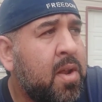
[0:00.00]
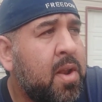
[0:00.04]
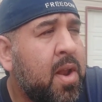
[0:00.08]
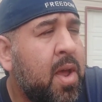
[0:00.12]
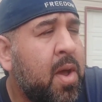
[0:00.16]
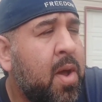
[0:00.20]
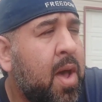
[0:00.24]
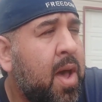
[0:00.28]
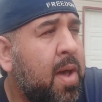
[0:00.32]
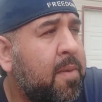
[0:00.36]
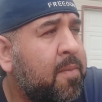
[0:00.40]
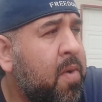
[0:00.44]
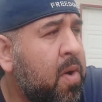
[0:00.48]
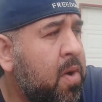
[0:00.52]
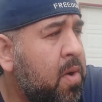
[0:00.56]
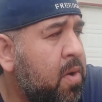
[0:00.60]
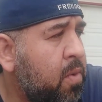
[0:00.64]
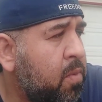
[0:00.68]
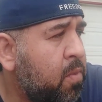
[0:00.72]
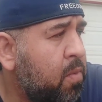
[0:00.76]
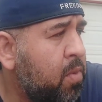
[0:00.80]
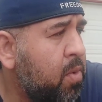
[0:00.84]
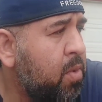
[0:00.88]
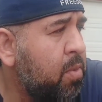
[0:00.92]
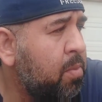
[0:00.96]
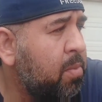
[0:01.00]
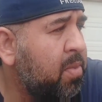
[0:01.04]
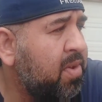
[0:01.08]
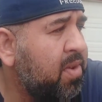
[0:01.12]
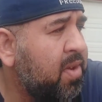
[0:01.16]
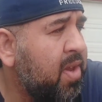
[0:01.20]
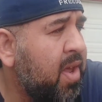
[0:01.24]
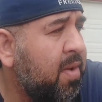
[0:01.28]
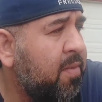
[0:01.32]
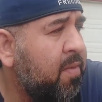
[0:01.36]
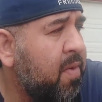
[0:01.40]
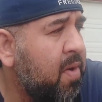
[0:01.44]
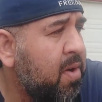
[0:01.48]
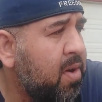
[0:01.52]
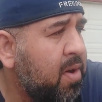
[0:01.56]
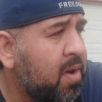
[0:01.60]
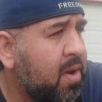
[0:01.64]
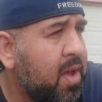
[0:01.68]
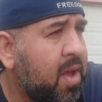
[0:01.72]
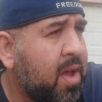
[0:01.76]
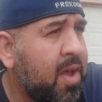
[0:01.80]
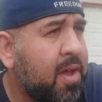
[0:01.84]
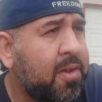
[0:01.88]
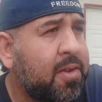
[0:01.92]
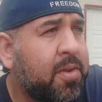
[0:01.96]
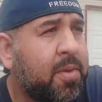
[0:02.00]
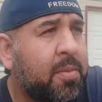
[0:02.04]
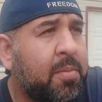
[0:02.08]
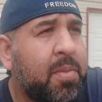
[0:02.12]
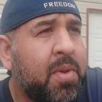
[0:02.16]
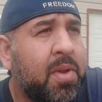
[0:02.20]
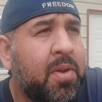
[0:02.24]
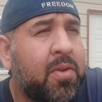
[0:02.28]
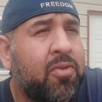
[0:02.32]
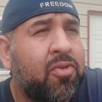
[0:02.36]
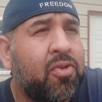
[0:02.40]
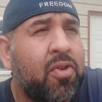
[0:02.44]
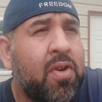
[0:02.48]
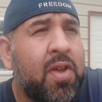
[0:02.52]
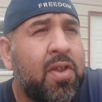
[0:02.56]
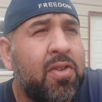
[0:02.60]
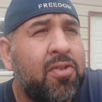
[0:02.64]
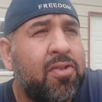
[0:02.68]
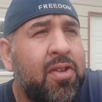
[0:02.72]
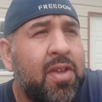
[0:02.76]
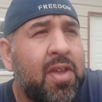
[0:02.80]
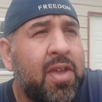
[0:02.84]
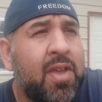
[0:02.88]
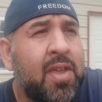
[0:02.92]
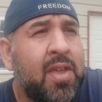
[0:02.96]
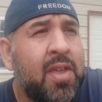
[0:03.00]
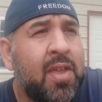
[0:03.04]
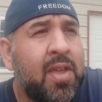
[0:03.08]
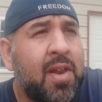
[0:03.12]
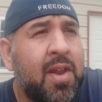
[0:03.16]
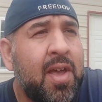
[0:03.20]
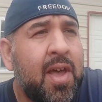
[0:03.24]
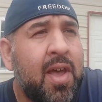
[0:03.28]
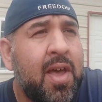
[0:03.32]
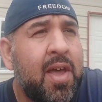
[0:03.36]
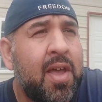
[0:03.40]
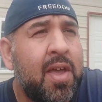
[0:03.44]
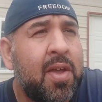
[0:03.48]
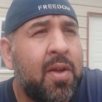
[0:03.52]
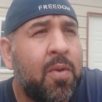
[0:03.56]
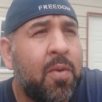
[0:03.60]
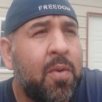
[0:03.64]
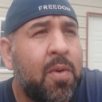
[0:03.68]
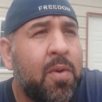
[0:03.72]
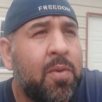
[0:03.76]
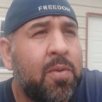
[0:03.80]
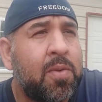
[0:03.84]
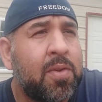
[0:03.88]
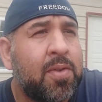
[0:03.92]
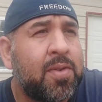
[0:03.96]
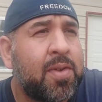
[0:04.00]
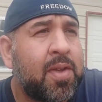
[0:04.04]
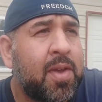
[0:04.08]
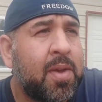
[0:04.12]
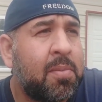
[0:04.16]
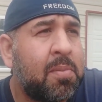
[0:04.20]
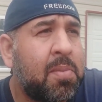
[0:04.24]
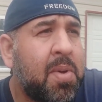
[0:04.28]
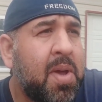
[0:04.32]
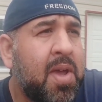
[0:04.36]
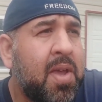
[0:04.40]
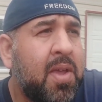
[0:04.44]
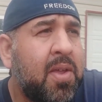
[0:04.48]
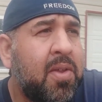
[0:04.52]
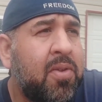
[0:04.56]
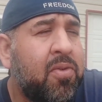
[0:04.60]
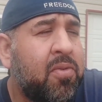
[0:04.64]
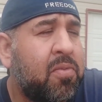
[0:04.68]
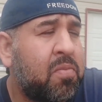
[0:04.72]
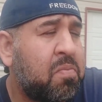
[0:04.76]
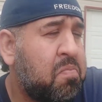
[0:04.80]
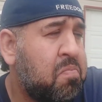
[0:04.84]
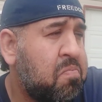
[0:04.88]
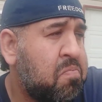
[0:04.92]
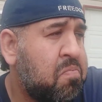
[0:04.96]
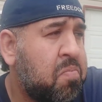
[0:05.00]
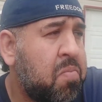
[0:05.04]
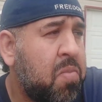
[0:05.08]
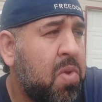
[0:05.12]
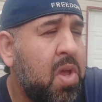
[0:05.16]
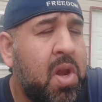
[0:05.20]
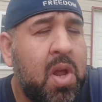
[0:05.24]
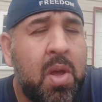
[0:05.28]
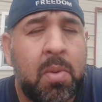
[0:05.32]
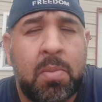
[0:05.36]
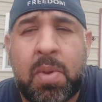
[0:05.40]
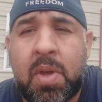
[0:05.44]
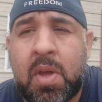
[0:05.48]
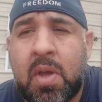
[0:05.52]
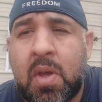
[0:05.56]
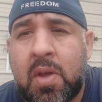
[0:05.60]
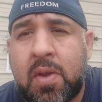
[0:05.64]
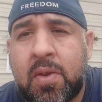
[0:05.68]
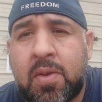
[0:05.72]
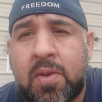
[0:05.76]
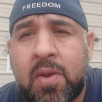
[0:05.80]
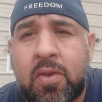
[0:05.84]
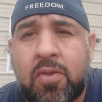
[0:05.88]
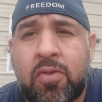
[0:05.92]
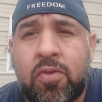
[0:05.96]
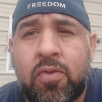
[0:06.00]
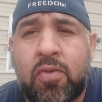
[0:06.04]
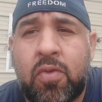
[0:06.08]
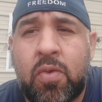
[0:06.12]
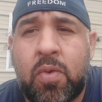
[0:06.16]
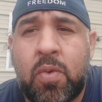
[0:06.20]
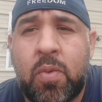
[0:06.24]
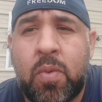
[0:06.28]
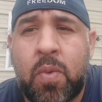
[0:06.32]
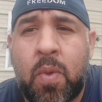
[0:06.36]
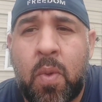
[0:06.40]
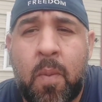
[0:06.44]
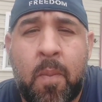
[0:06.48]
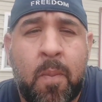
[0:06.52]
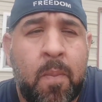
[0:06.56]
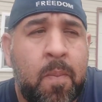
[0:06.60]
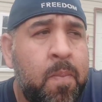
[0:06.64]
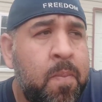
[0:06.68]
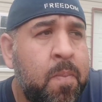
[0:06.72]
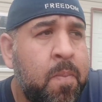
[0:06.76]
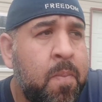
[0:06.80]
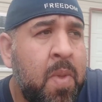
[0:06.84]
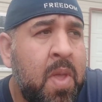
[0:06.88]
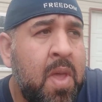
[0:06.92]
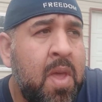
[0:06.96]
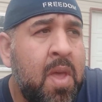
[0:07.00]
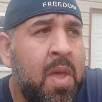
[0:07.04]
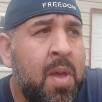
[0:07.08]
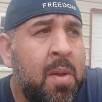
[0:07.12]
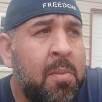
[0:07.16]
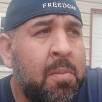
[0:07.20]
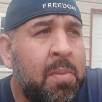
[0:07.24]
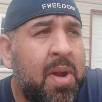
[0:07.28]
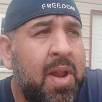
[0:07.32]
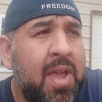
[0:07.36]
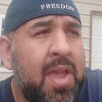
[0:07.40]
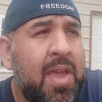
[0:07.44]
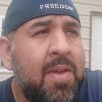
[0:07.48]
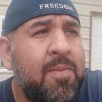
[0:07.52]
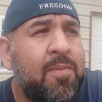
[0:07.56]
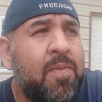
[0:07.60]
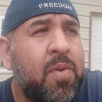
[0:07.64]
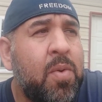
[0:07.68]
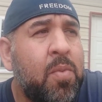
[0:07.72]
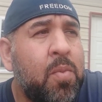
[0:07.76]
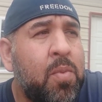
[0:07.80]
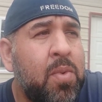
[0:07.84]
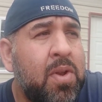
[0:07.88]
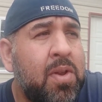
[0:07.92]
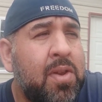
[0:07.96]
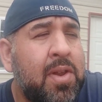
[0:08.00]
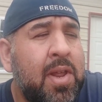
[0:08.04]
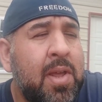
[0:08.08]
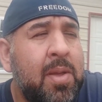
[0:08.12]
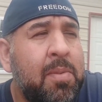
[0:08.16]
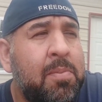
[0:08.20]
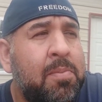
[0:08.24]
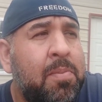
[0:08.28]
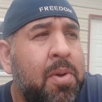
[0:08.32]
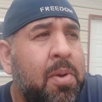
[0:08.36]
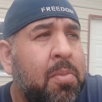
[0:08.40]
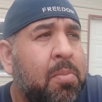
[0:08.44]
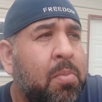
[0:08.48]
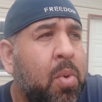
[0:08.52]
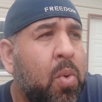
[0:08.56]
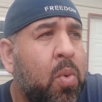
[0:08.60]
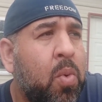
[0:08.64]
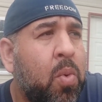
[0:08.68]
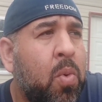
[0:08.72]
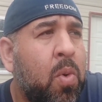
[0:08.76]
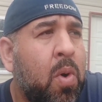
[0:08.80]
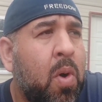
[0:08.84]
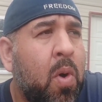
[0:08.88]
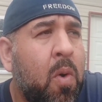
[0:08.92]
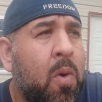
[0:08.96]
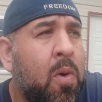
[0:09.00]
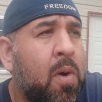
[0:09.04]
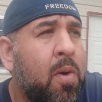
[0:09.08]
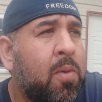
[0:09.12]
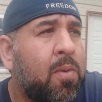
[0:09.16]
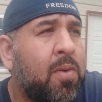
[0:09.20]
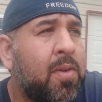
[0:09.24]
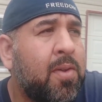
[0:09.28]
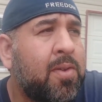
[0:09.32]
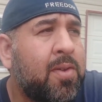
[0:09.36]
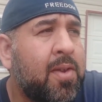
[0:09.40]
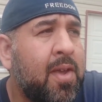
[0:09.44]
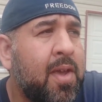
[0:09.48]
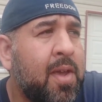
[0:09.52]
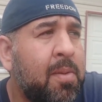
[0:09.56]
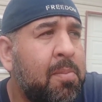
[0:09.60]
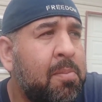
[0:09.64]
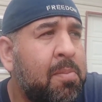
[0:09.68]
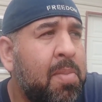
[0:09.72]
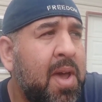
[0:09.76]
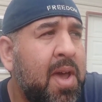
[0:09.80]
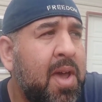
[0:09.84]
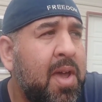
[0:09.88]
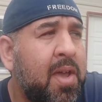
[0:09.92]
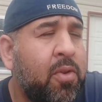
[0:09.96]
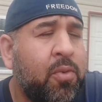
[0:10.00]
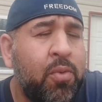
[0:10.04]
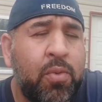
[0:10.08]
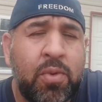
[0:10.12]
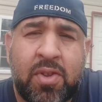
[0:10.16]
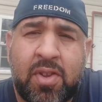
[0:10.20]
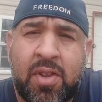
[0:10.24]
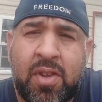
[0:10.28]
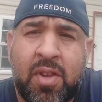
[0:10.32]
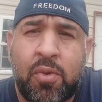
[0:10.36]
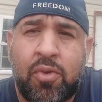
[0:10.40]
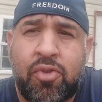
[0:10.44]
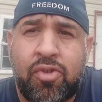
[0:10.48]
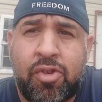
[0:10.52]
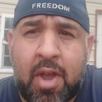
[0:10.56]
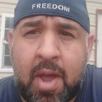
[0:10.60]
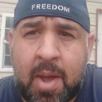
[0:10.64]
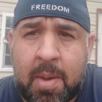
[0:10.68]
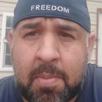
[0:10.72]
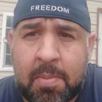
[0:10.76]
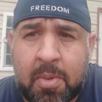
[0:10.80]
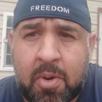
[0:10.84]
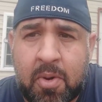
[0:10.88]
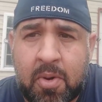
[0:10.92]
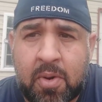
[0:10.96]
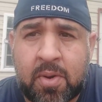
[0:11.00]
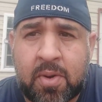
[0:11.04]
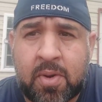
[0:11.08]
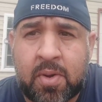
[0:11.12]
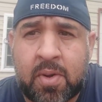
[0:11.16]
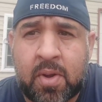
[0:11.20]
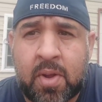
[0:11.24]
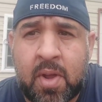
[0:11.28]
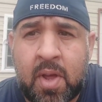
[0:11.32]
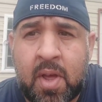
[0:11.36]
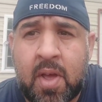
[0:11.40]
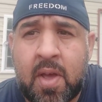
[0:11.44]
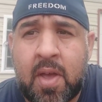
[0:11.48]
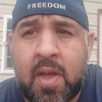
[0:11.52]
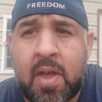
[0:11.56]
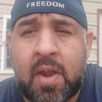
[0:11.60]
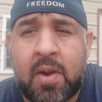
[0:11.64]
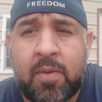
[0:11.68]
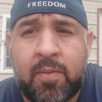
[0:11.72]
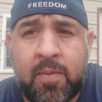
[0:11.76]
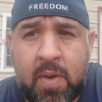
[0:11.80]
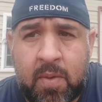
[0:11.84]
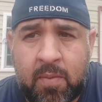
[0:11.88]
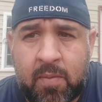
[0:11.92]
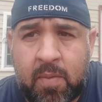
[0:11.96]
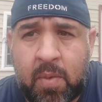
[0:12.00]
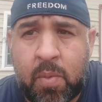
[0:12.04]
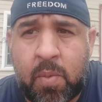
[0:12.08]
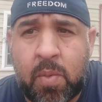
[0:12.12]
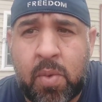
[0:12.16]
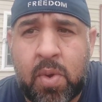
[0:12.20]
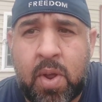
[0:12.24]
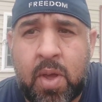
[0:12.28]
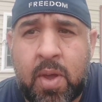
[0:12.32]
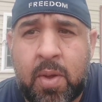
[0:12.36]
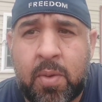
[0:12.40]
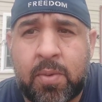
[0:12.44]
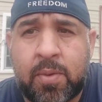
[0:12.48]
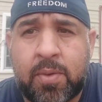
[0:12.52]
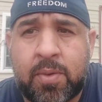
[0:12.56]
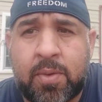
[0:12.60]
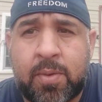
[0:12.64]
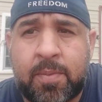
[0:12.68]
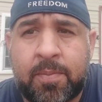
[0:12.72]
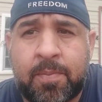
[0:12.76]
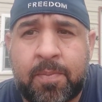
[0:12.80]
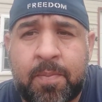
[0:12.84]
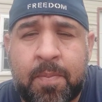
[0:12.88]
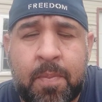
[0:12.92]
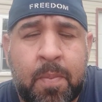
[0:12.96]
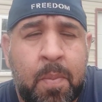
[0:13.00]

Now, I've heard the rumors, I've heard the gossip that Trey G and I aren't on the same page. And I'll be honest, that's the truth. But even when Team Pitbull aren't on the same page, we're still chapters ahead of everyone else.